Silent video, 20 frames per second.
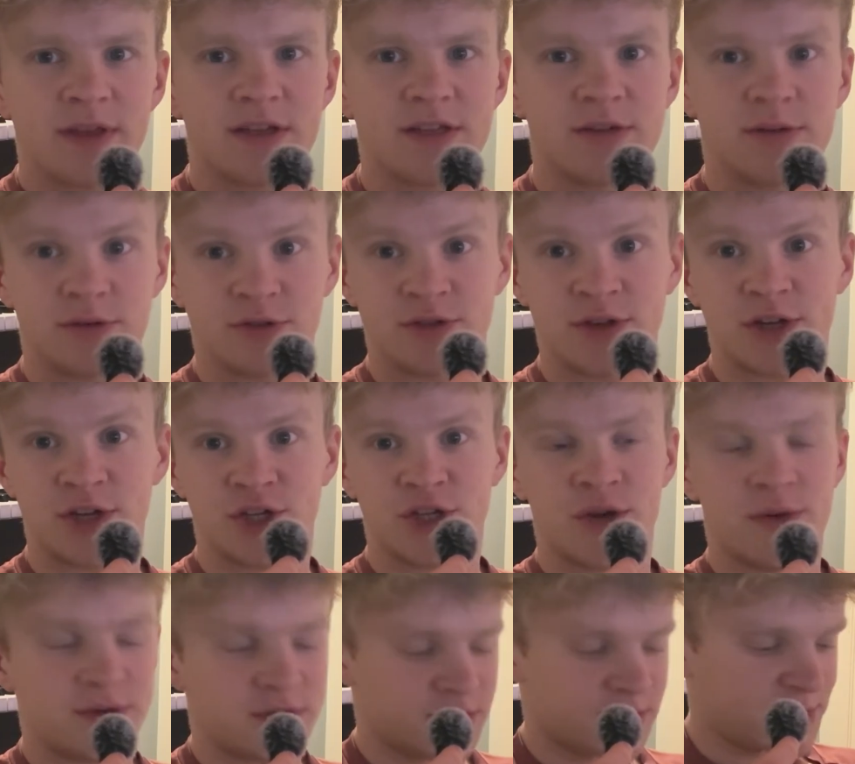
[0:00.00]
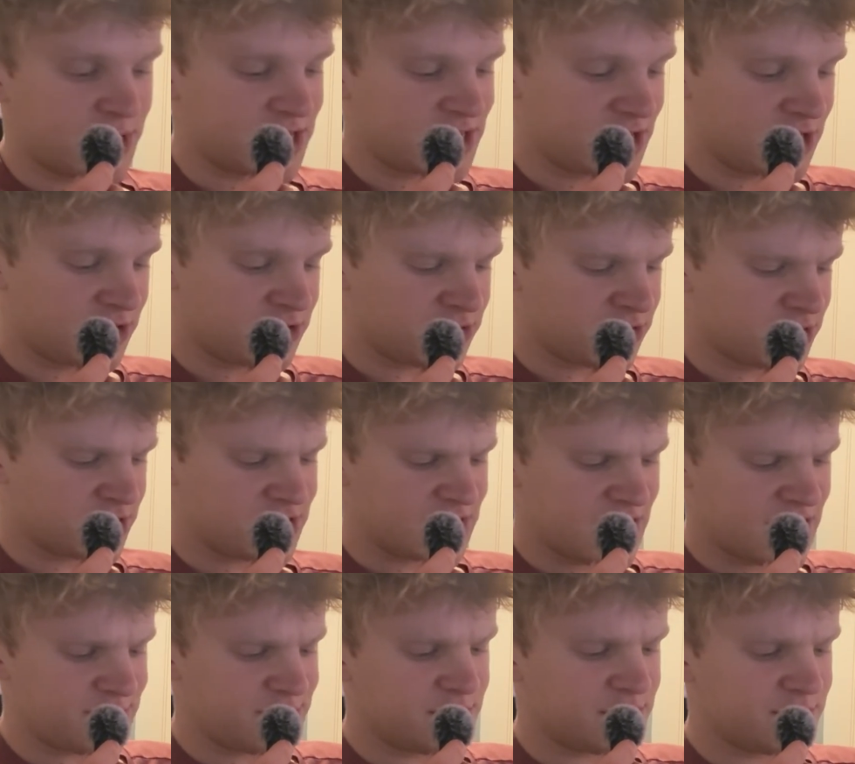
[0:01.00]
So I was trying to show it to them, and I did it under the
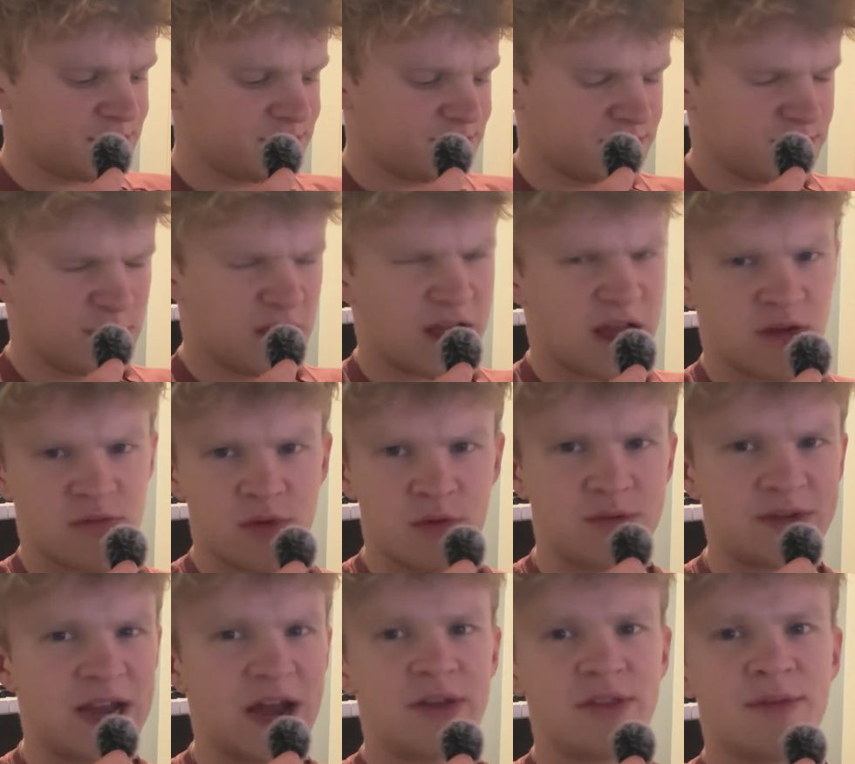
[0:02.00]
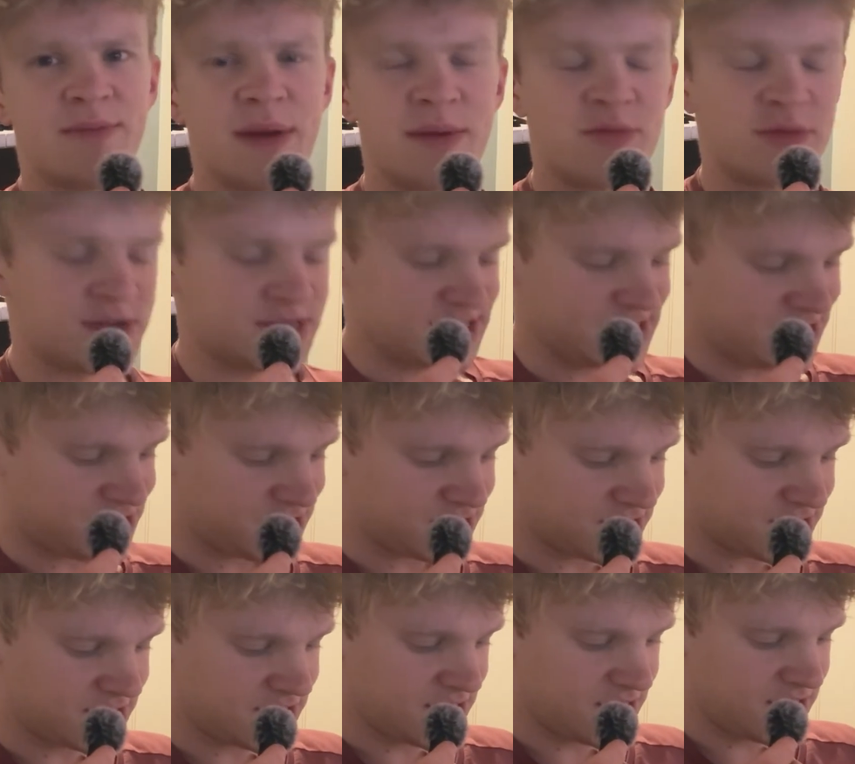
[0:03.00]
table. Like I wrote down the
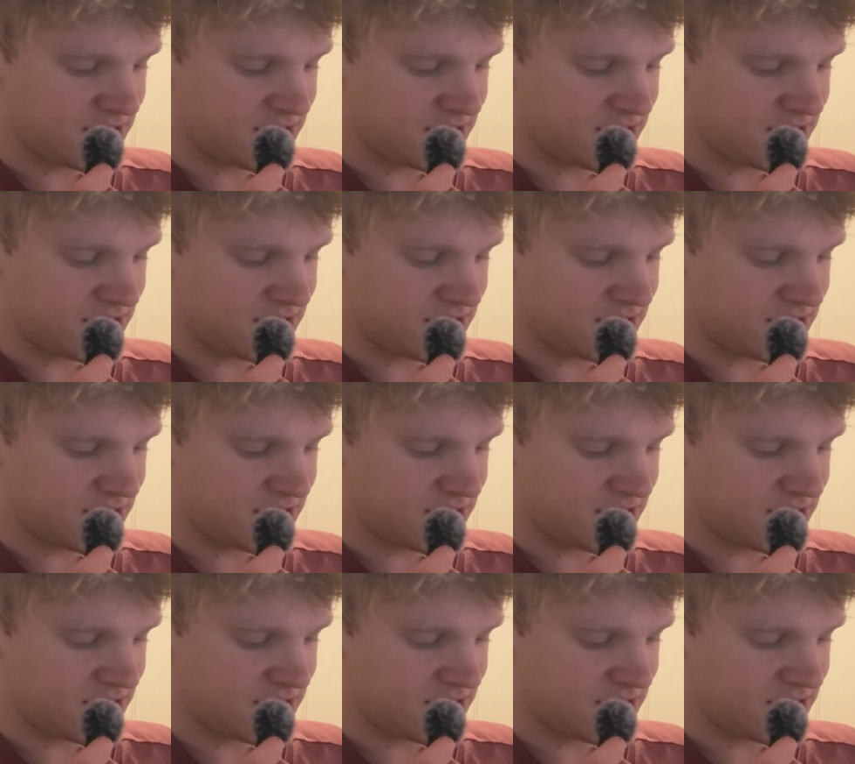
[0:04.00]
memorization.